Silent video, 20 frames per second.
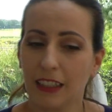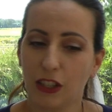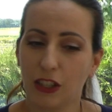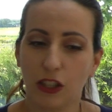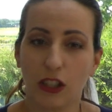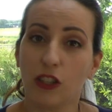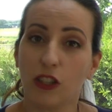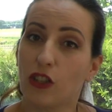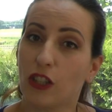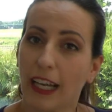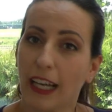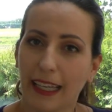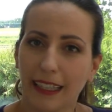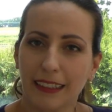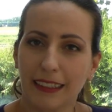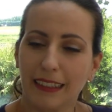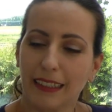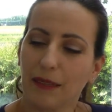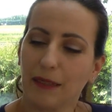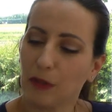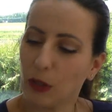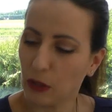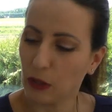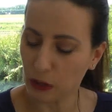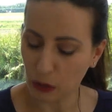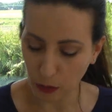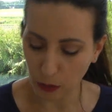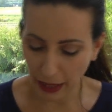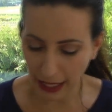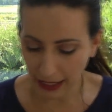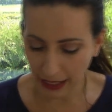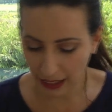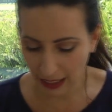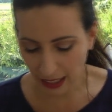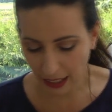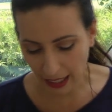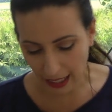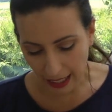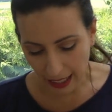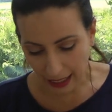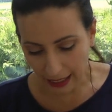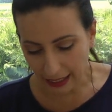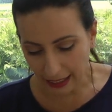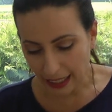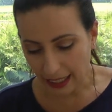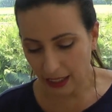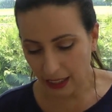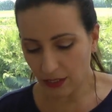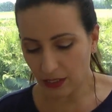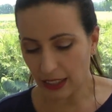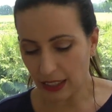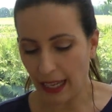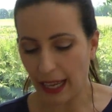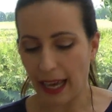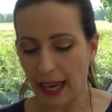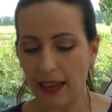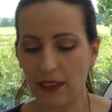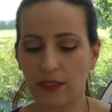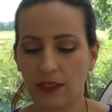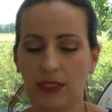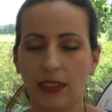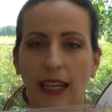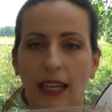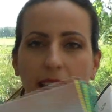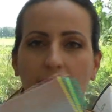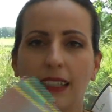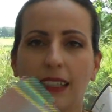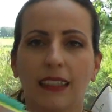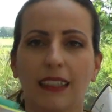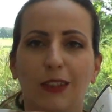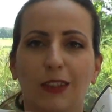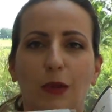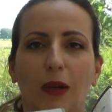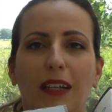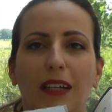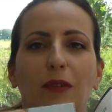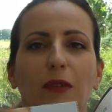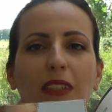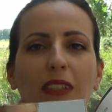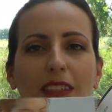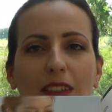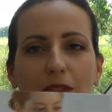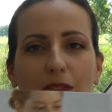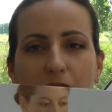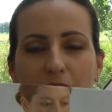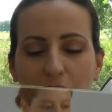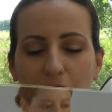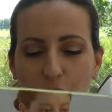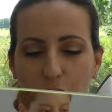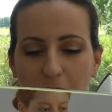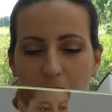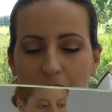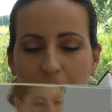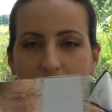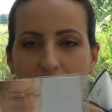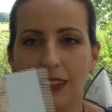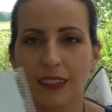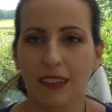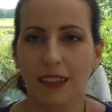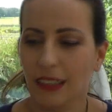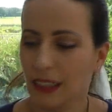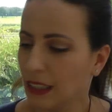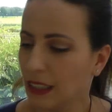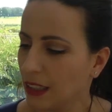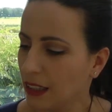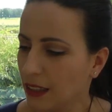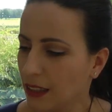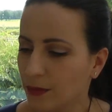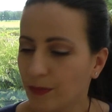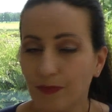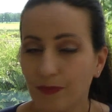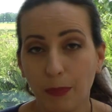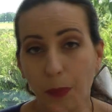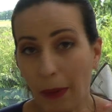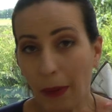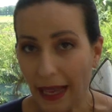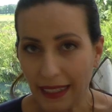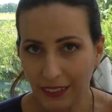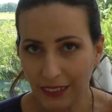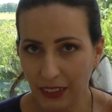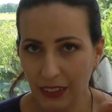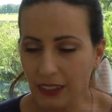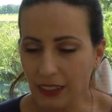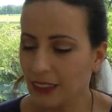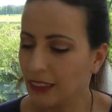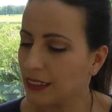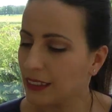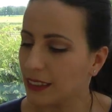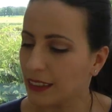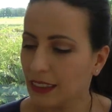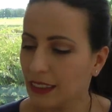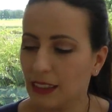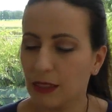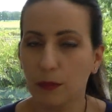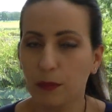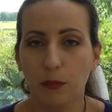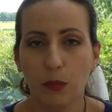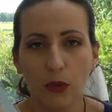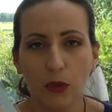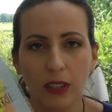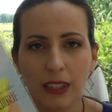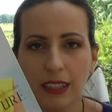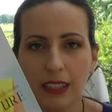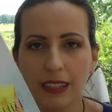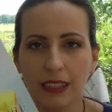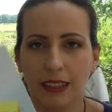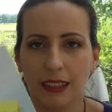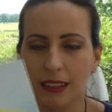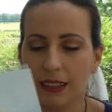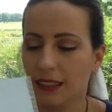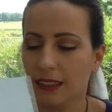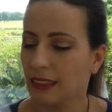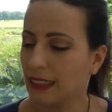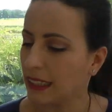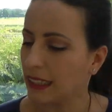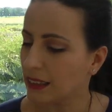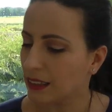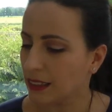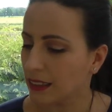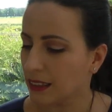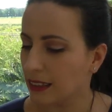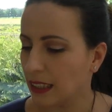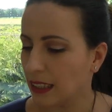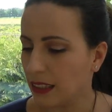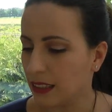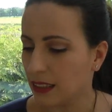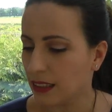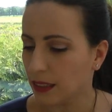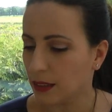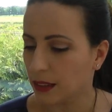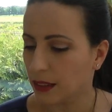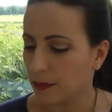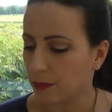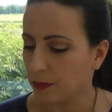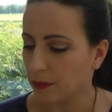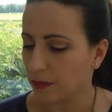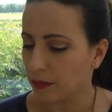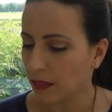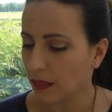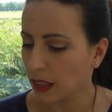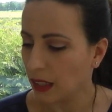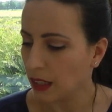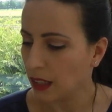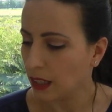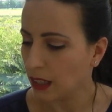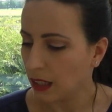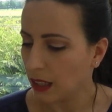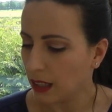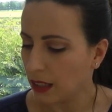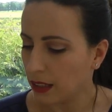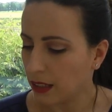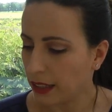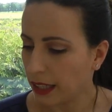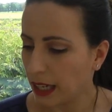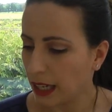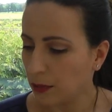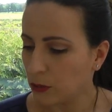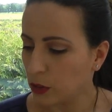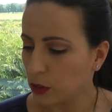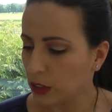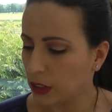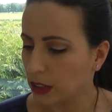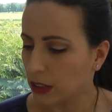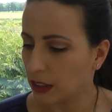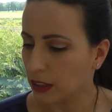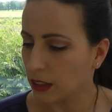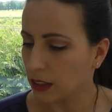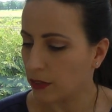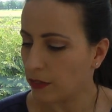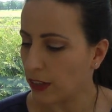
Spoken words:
jeans jacket that I'm going to make. And I even have, I think this one was the first pattern. It's a book that they came with the